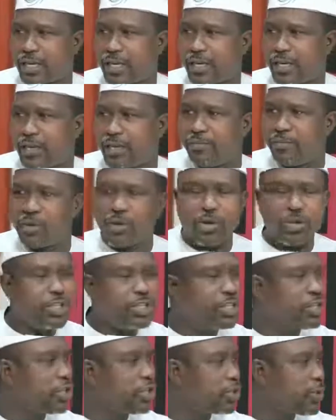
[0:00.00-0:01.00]
because
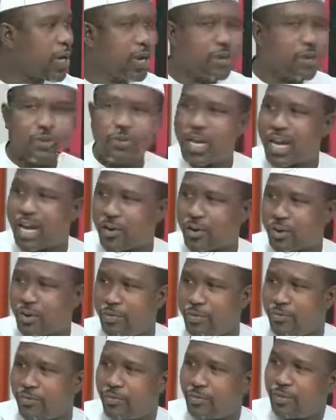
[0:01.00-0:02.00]
decisions were also now coming
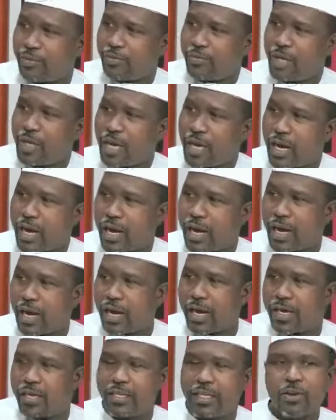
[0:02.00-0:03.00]
from
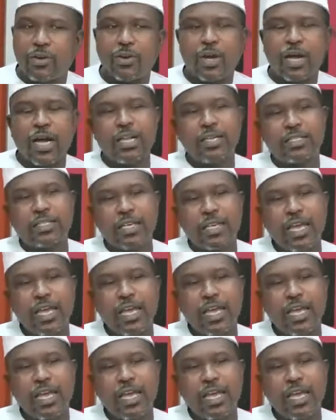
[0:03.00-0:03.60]
the locality.